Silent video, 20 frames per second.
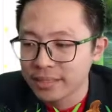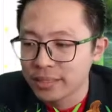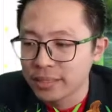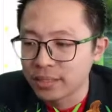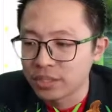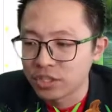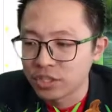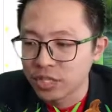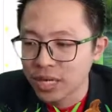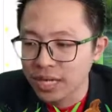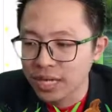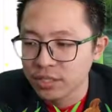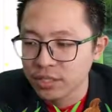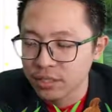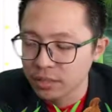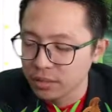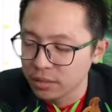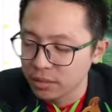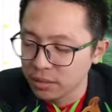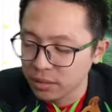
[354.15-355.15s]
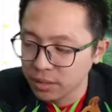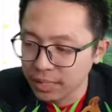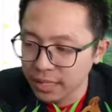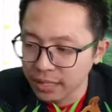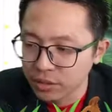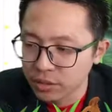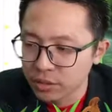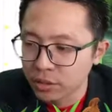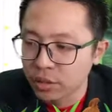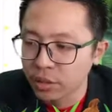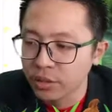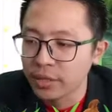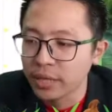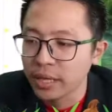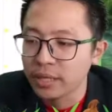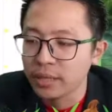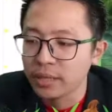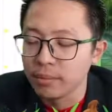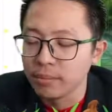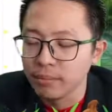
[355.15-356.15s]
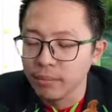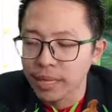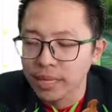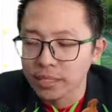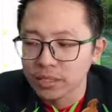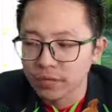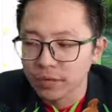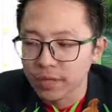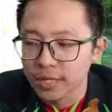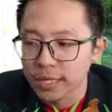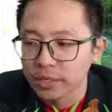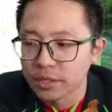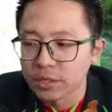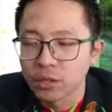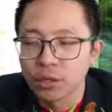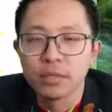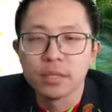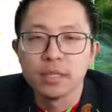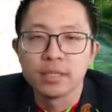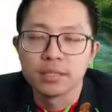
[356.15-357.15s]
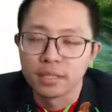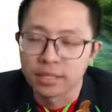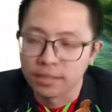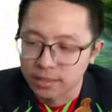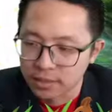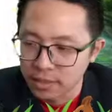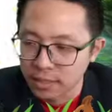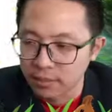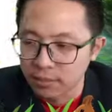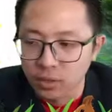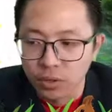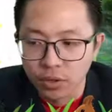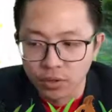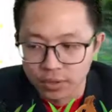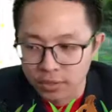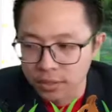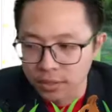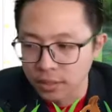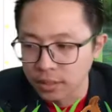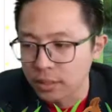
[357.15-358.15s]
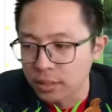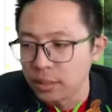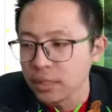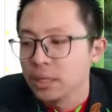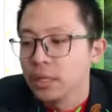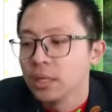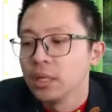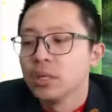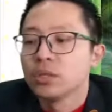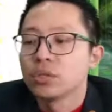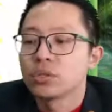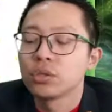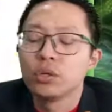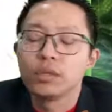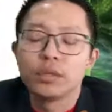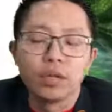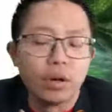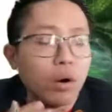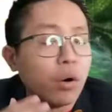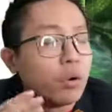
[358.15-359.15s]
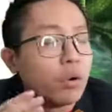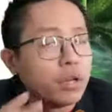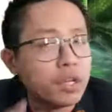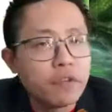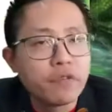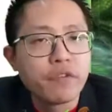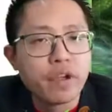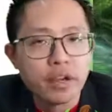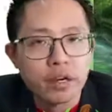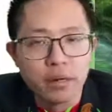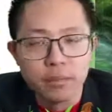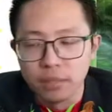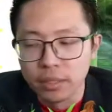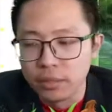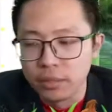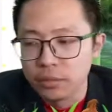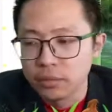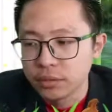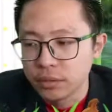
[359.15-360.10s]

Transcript: the charge electron and the mass of electron is the same, constant. So the only variable